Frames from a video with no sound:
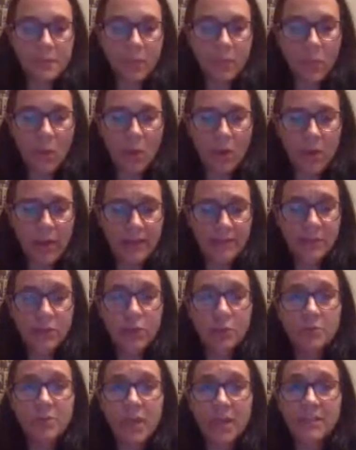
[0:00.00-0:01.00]
Okay, so
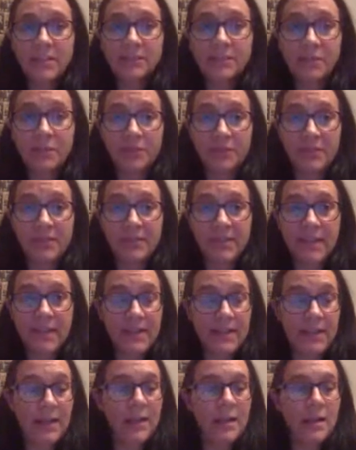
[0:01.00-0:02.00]
the objectives of this
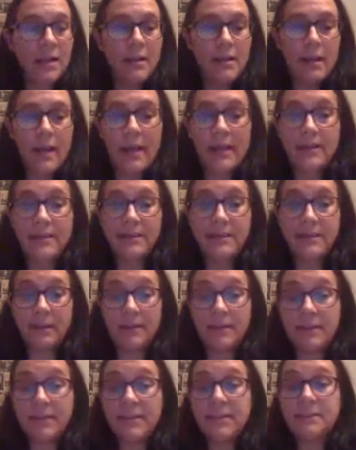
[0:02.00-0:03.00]
study
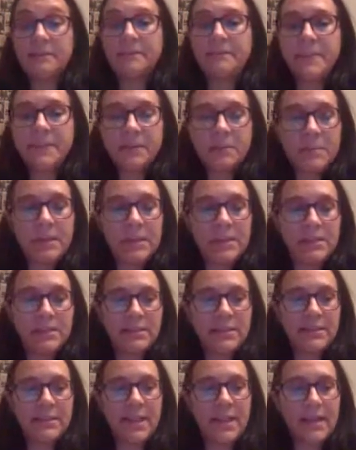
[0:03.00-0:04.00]
is, this is a
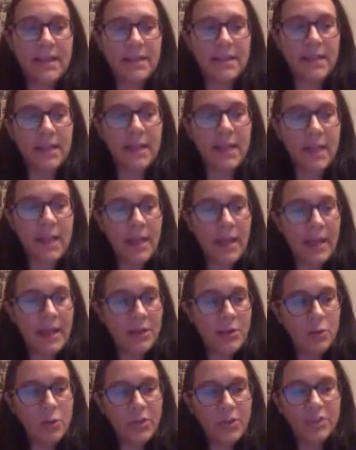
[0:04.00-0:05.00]
feasibility study,
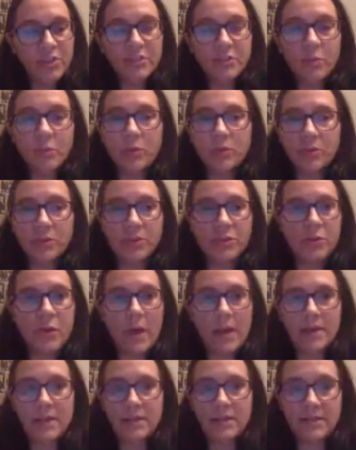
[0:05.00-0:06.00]
and we just wanted to
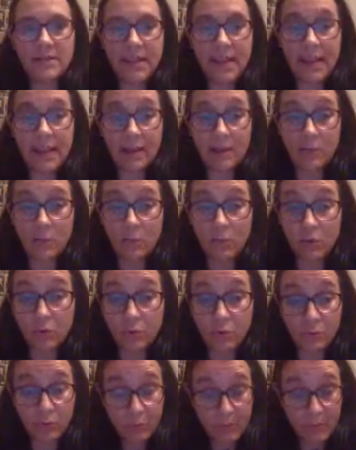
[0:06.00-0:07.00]
understand what
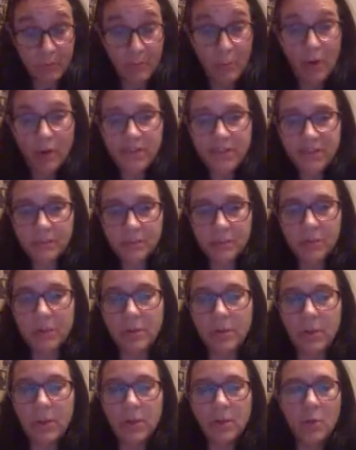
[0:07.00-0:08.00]
will be
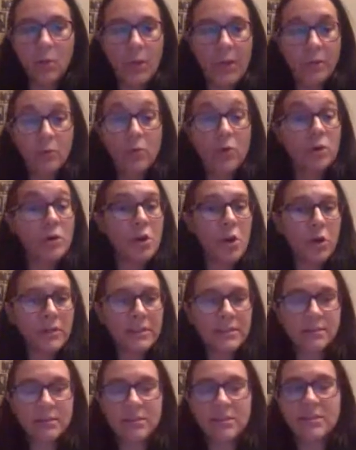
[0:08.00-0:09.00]
possible. We were
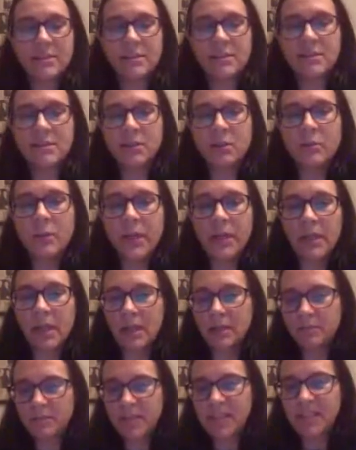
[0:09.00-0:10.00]
not just assuming
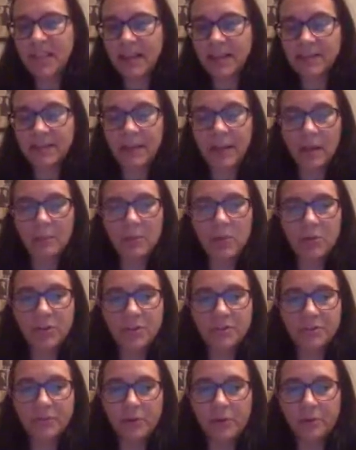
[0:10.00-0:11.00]
that big data can be
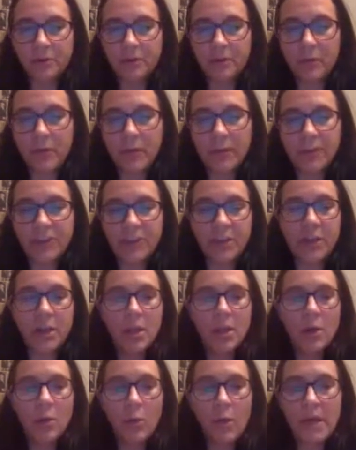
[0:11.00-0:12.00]
used for evaluation.
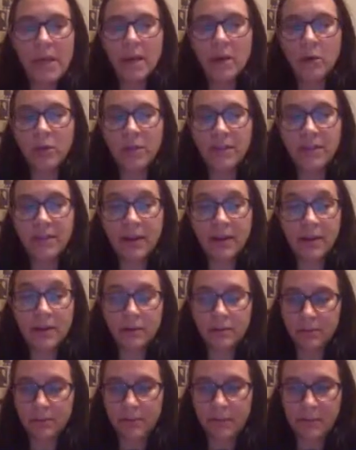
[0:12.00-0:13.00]
We know that there
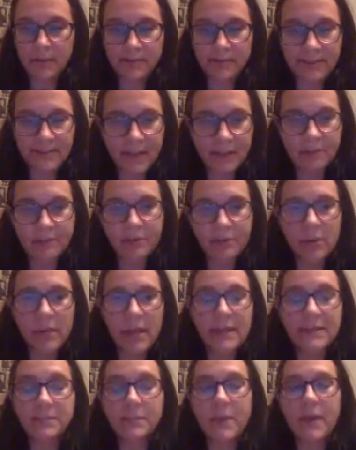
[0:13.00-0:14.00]
are several
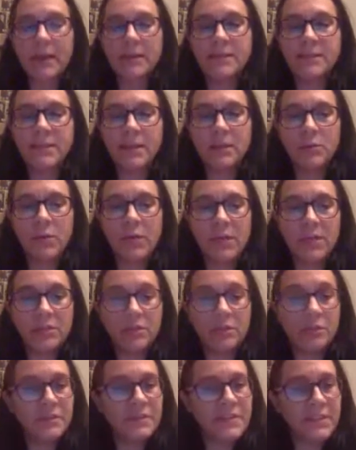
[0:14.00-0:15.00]
aspects that we need
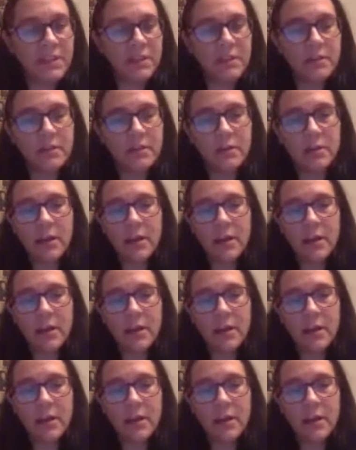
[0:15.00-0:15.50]
to consider